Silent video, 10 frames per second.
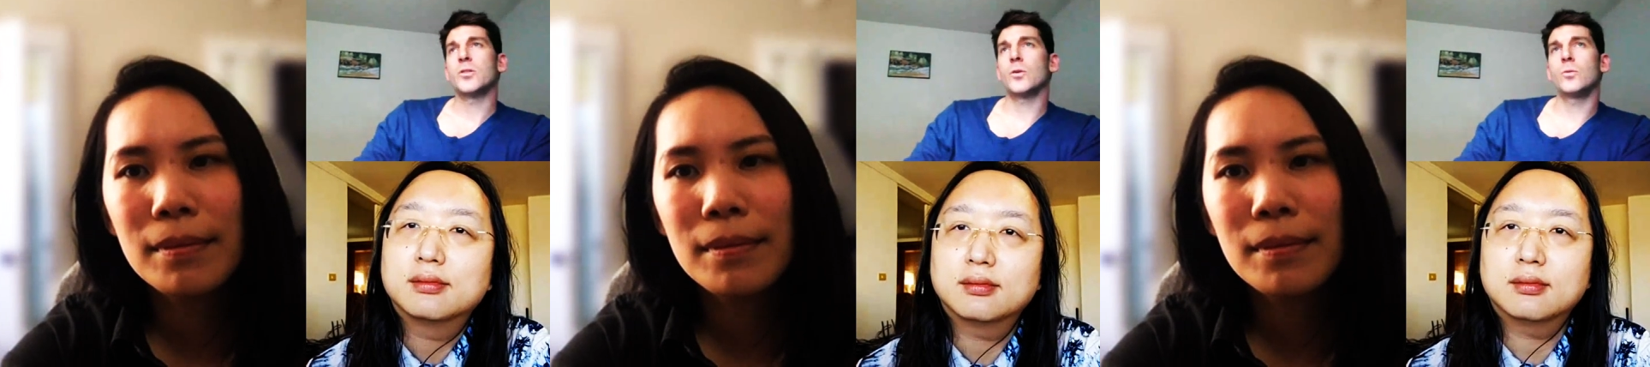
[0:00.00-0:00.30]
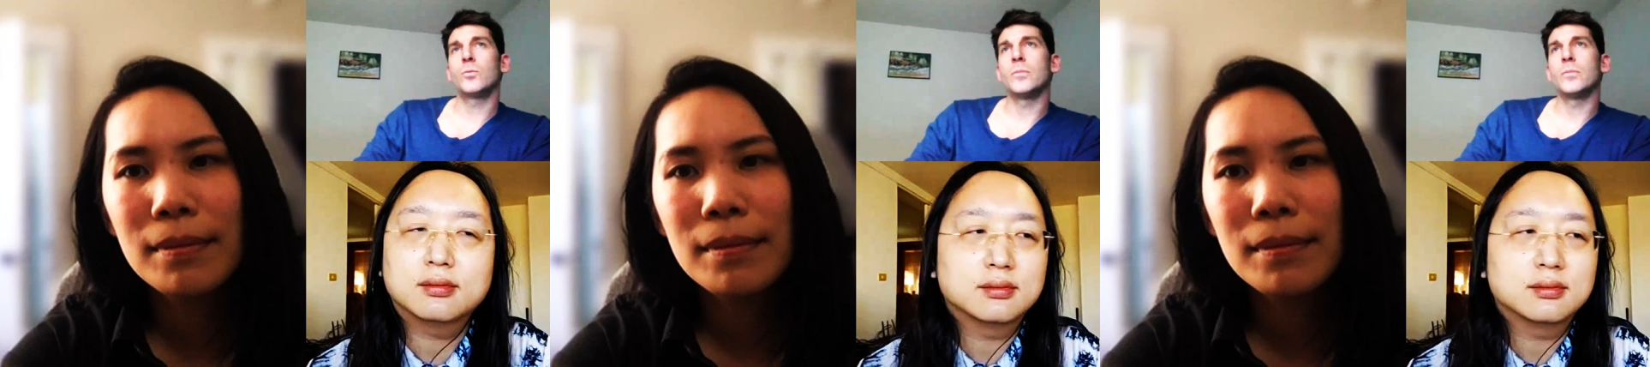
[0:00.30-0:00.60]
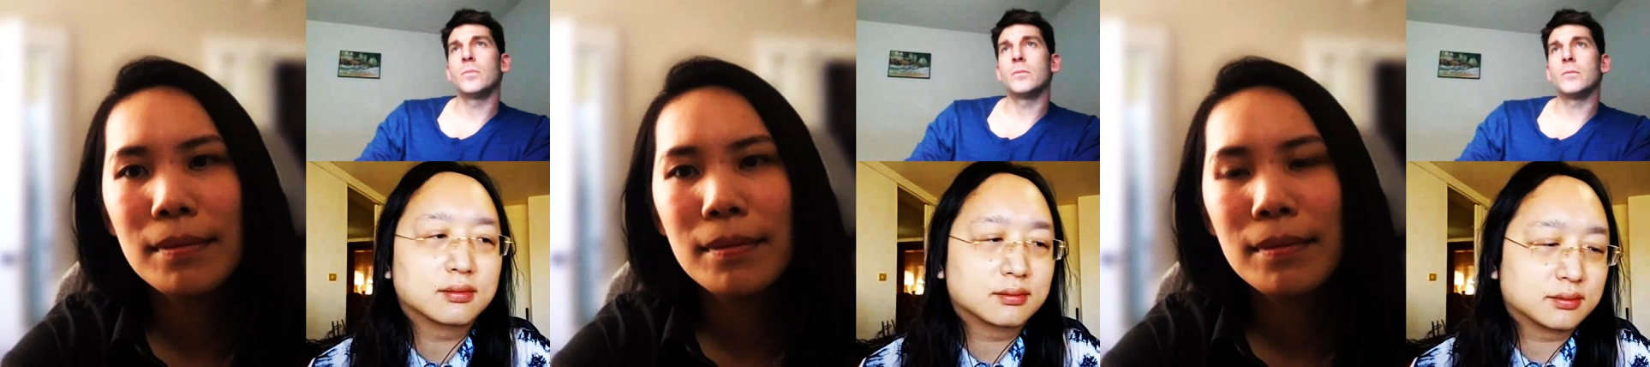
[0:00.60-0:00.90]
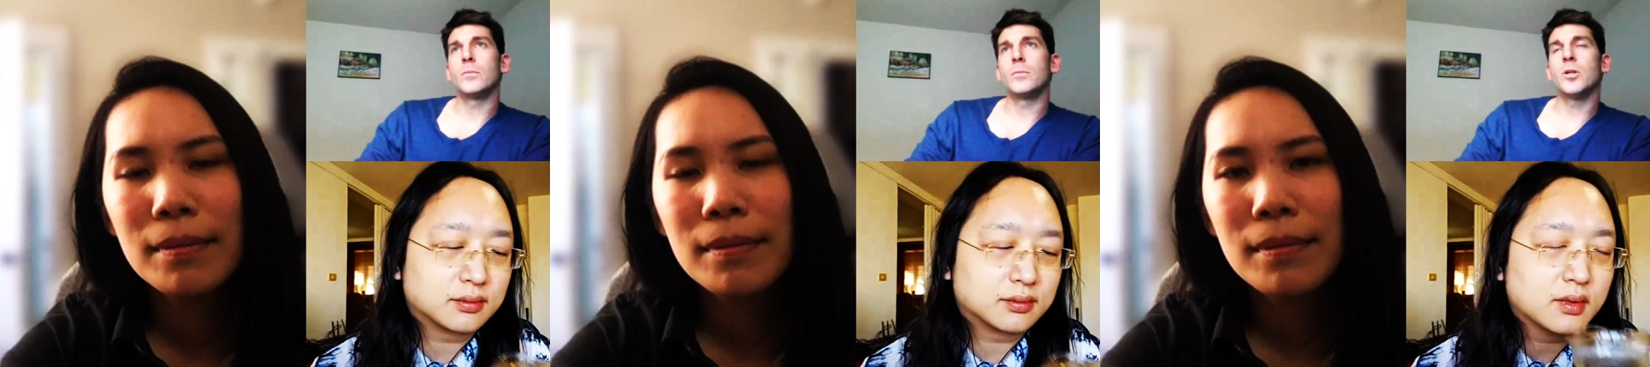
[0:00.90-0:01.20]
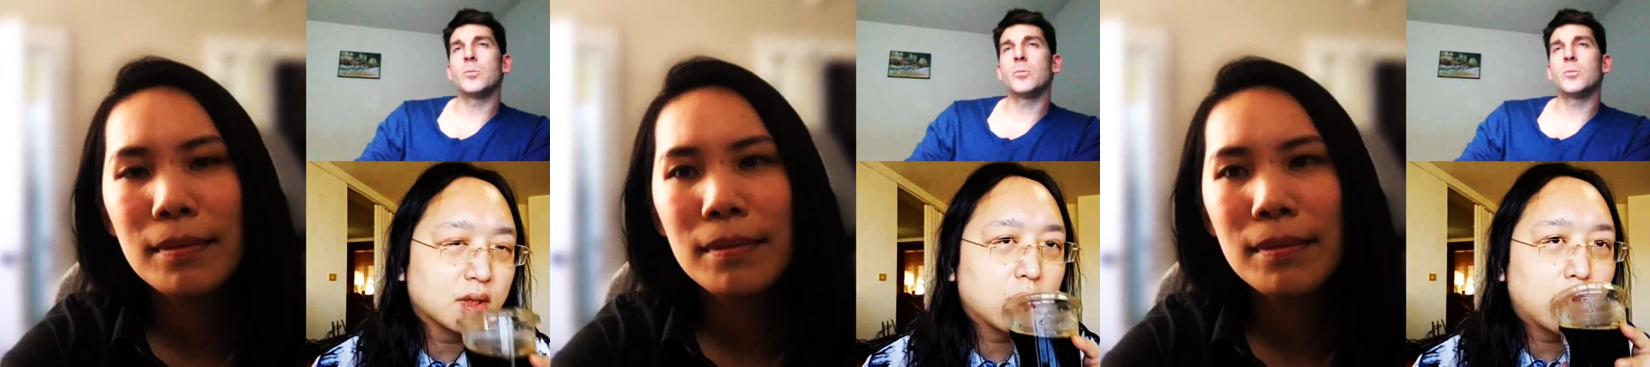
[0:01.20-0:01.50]
Speaker 1: So, mm-hmm.
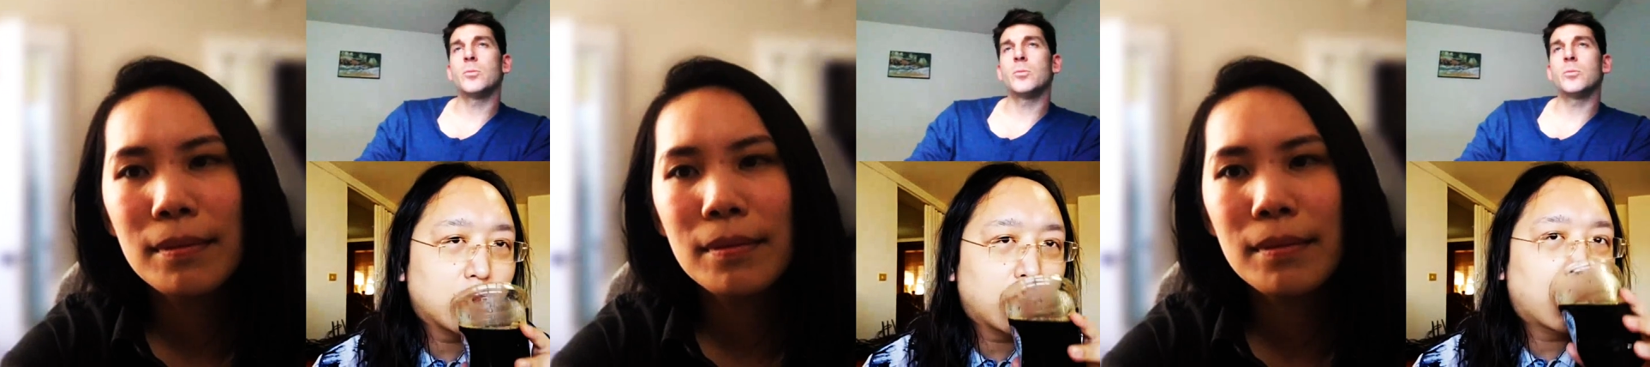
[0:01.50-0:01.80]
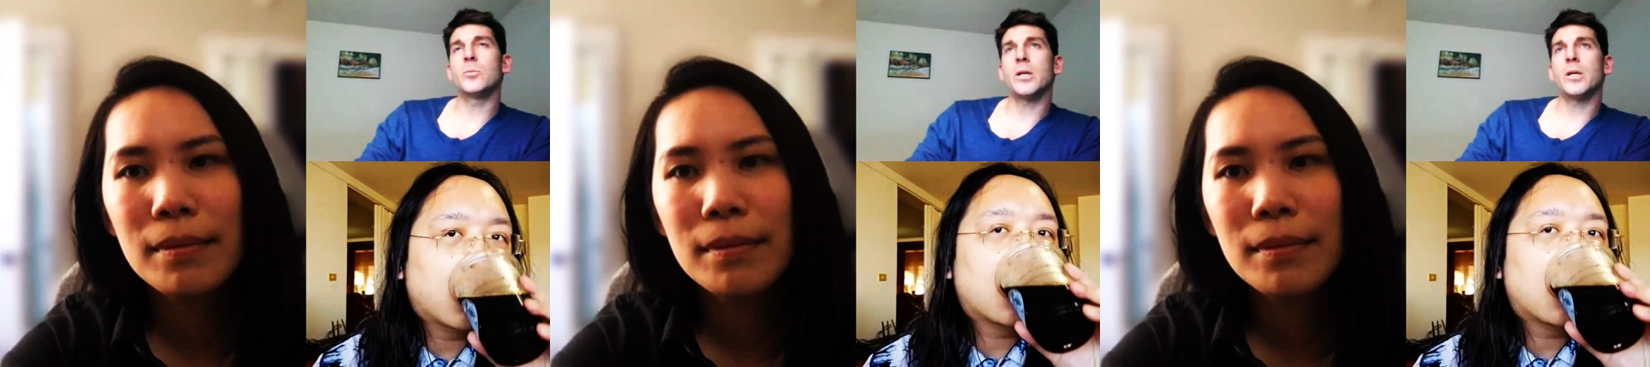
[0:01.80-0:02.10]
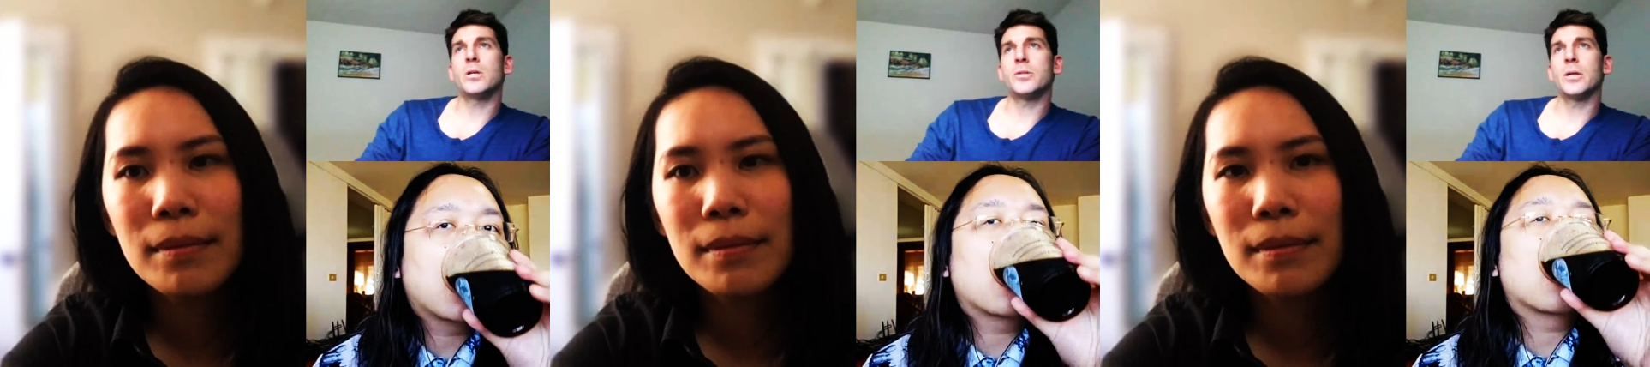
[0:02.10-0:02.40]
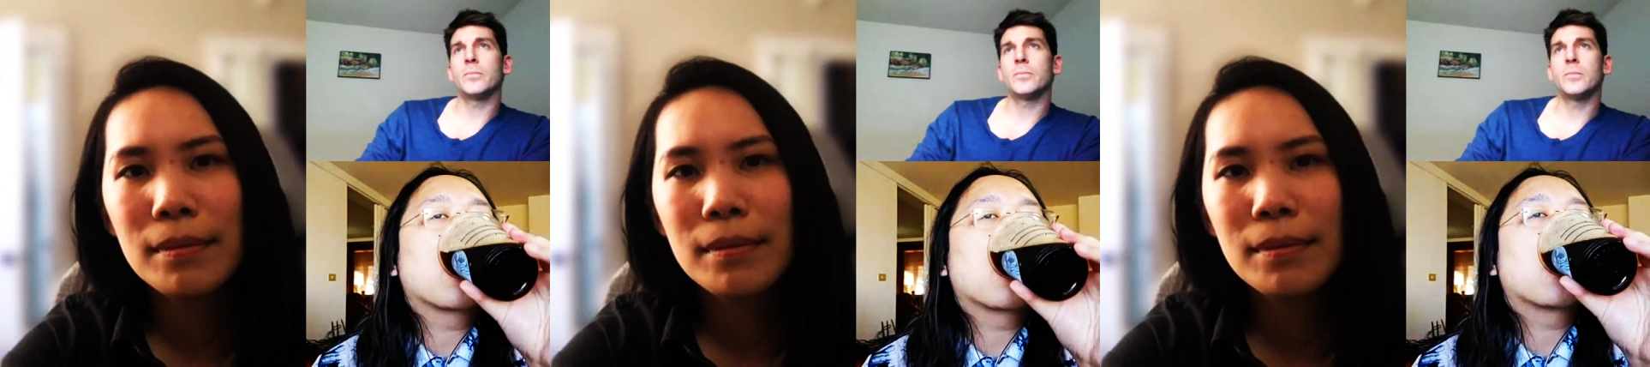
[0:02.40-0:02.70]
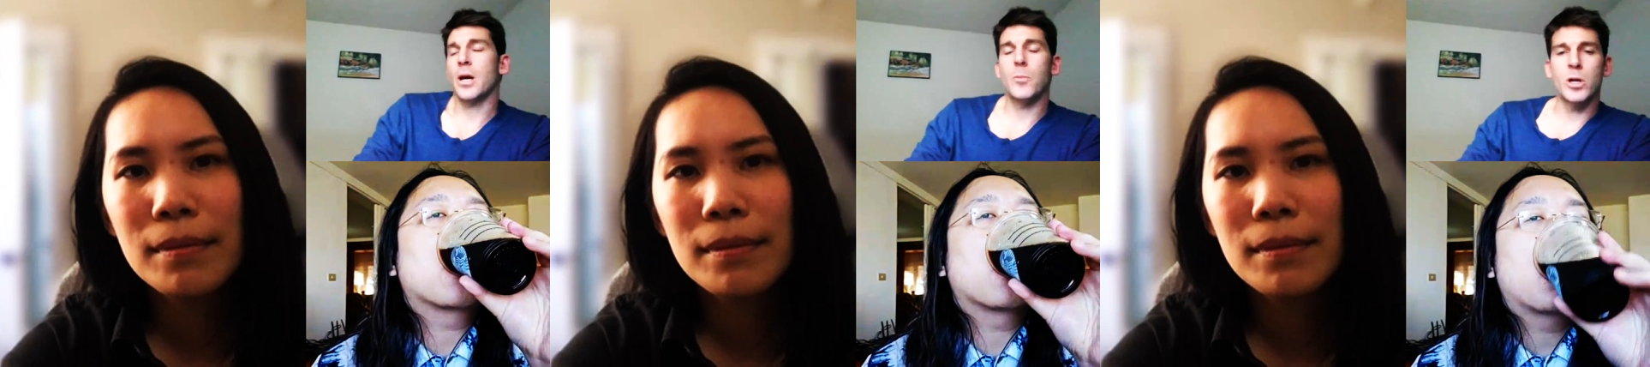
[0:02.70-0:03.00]
building belonging was,